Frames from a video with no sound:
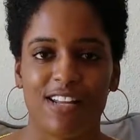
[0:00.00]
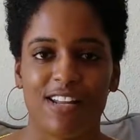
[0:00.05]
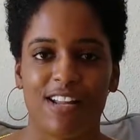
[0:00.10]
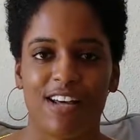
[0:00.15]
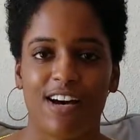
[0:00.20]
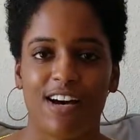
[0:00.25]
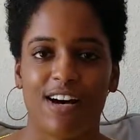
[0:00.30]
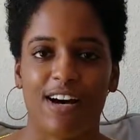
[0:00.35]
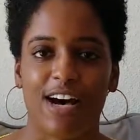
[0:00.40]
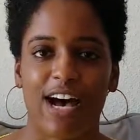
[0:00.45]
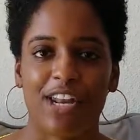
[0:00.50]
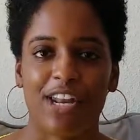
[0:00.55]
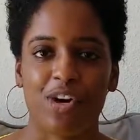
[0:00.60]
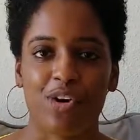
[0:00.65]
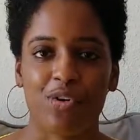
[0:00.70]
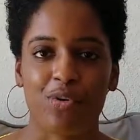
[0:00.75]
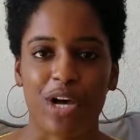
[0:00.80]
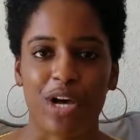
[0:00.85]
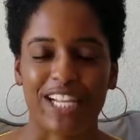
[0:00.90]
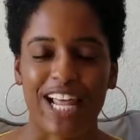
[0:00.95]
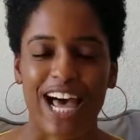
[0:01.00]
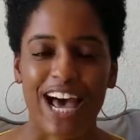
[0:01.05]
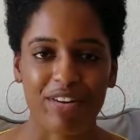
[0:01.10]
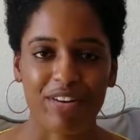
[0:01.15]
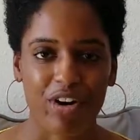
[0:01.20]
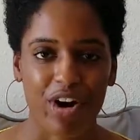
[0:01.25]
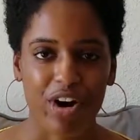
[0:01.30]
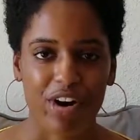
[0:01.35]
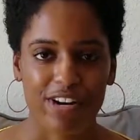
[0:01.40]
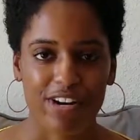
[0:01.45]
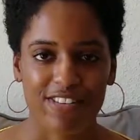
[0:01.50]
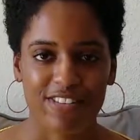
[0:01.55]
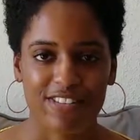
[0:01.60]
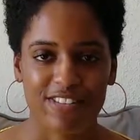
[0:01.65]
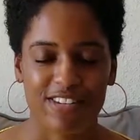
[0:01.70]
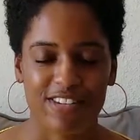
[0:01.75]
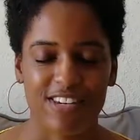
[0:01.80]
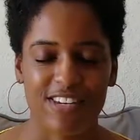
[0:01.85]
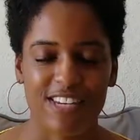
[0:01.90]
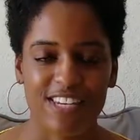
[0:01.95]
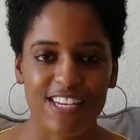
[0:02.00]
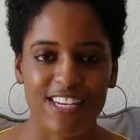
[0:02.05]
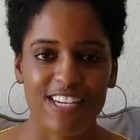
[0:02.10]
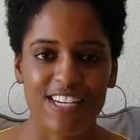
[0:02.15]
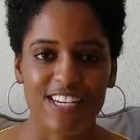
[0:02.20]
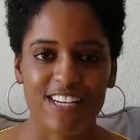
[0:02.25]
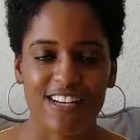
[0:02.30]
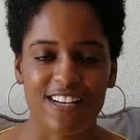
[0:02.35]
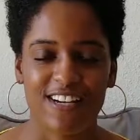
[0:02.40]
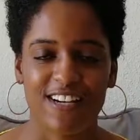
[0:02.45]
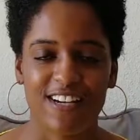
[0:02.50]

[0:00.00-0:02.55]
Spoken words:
I know a lot of artists need